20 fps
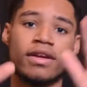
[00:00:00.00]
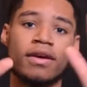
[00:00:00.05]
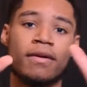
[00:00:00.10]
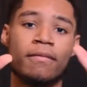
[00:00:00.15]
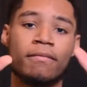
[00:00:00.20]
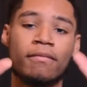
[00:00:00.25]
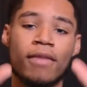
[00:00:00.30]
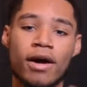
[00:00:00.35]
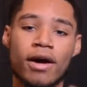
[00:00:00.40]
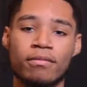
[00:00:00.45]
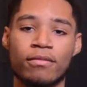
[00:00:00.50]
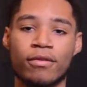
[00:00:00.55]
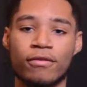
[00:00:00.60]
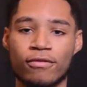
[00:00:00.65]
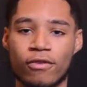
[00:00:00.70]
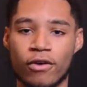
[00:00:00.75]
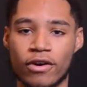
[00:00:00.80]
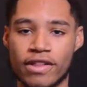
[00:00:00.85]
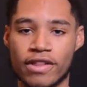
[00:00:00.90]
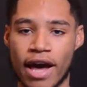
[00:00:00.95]
But
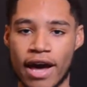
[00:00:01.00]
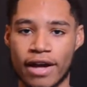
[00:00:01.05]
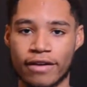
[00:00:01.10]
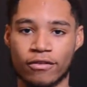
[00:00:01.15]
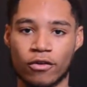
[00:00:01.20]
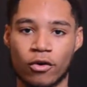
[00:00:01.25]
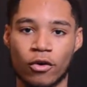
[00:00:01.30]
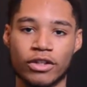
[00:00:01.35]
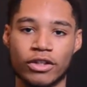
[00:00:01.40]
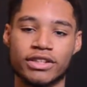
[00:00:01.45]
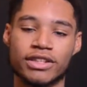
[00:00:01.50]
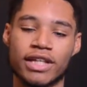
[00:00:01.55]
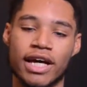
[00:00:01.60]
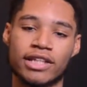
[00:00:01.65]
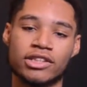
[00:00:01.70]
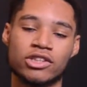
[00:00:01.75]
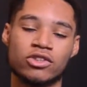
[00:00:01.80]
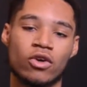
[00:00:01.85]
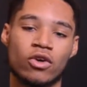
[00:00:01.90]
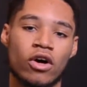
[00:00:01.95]
before that, of course,
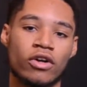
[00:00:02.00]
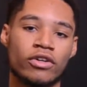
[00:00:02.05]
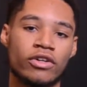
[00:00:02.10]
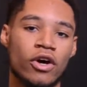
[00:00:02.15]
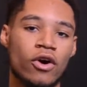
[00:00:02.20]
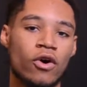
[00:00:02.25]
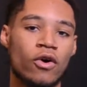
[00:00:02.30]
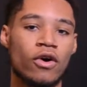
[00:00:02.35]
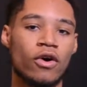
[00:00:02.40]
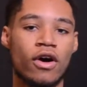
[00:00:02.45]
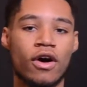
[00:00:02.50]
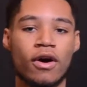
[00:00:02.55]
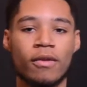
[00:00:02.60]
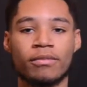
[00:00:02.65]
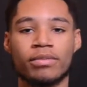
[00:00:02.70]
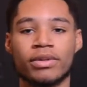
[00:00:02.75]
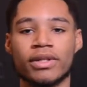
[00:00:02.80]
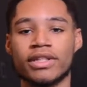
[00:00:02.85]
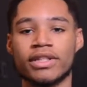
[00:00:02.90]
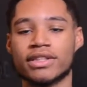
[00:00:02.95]
as you all know,
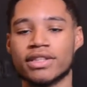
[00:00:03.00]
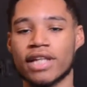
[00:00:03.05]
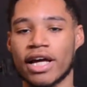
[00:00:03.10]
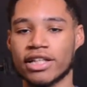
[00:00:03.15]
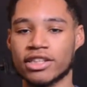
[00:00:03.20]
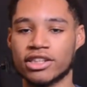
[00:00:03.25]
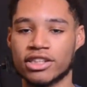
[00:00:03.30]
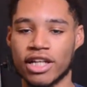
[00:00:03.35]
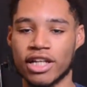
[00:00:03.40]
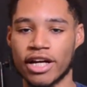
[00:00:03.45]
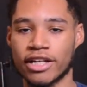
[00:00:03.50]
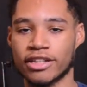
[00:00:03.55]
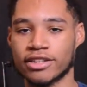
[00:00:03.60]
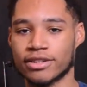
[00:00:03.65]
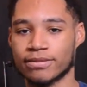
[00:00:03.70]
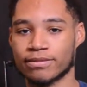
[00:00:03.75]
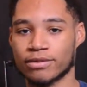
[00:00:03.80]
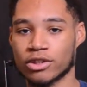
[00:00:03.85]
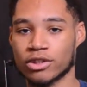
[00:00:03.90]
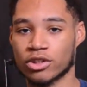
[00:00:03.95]
please like, share, and
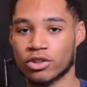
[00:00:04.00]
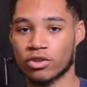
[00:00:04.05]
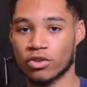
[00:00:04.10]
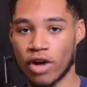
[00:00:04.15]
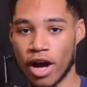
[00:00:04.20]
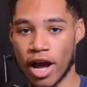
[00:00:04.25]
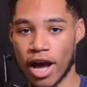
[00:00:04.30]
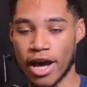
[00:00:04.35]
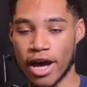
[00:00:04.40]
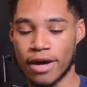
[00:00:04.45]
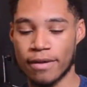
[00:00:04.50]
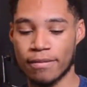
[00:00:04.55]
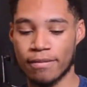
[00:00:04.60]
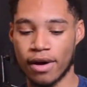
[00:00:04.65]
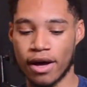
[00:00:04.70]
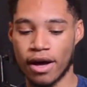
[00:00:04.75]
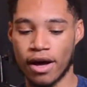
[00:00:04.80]
subscribe.